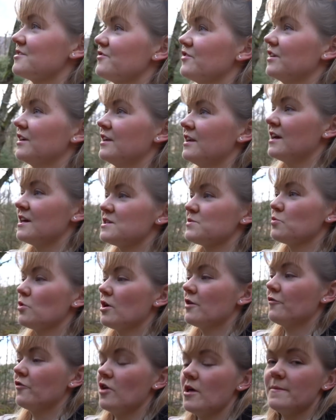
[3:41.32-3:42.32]
a really nice
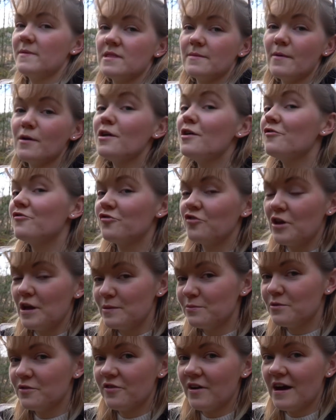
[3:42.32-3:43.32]
waterfall. I mean, the amount of
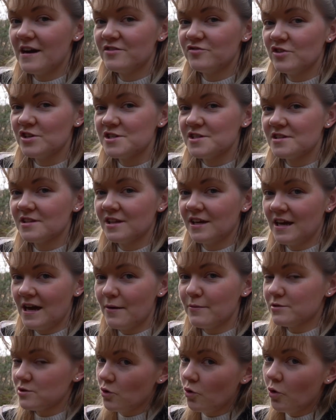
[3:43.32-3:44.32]
rain we've had recently, I
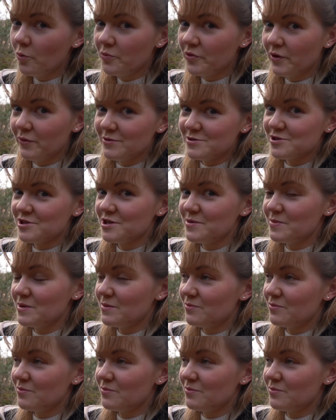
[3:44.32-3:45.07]
would hope that it was going to be